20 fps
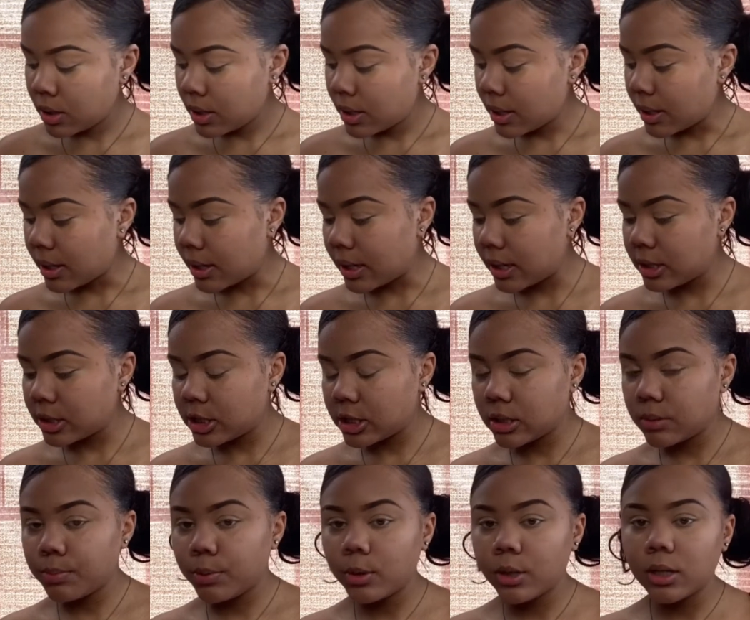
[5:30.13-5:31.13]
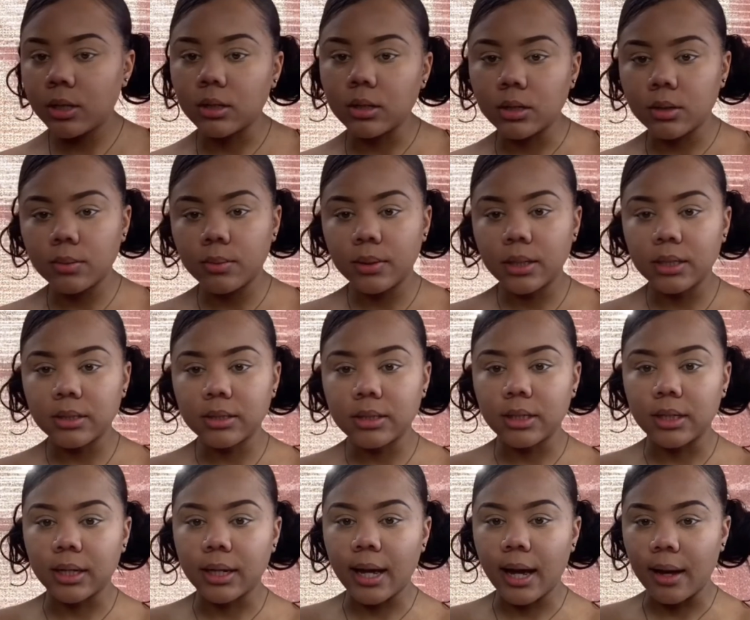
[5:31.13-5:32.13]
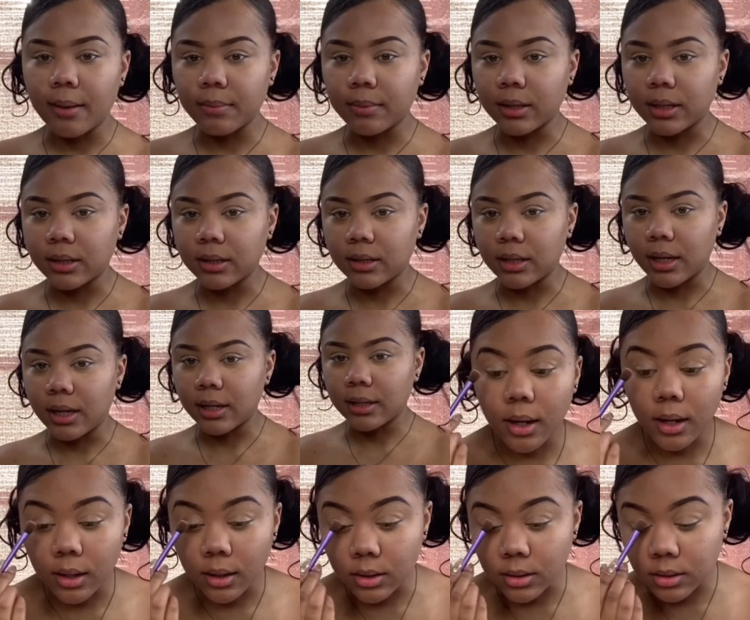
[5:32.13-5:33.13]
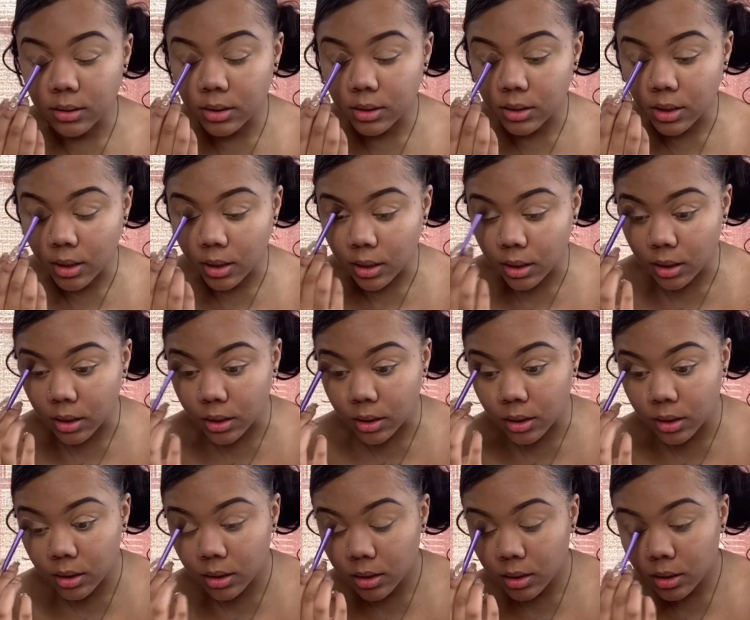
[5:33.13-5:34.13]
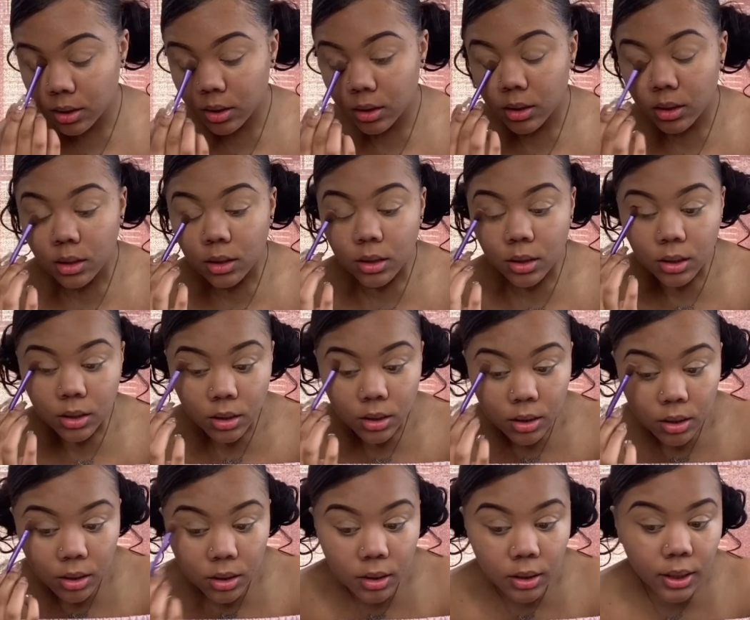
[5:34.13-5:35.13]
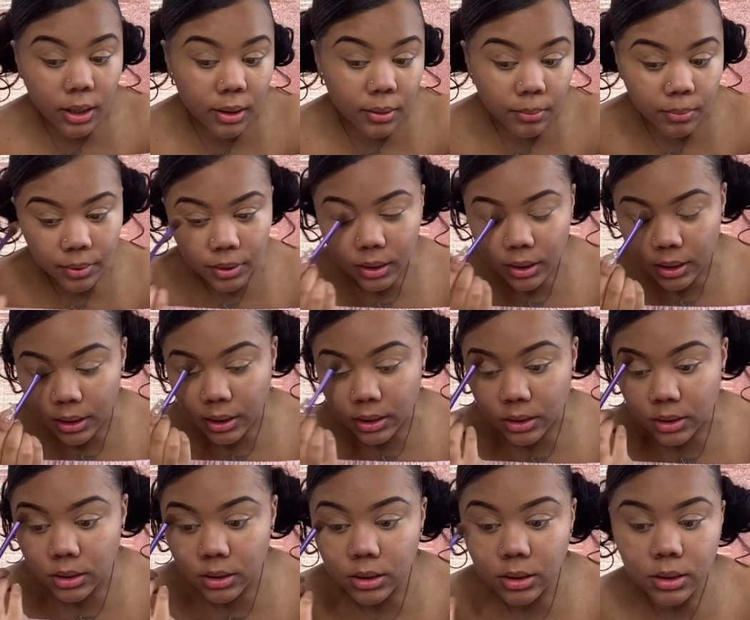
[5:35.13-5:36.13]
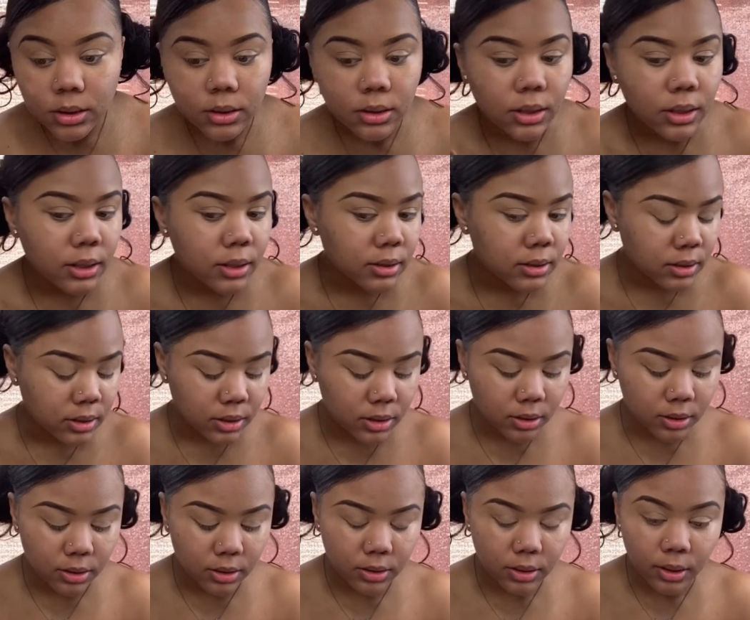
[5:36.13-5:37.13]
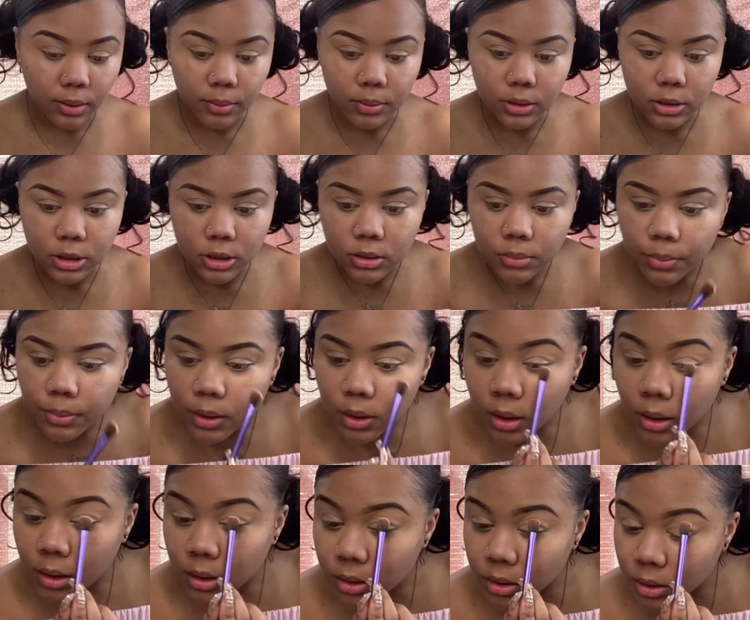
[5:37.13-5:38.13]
And I just pour a little bit into the cap like that, and setting in place the concealer that we just put on.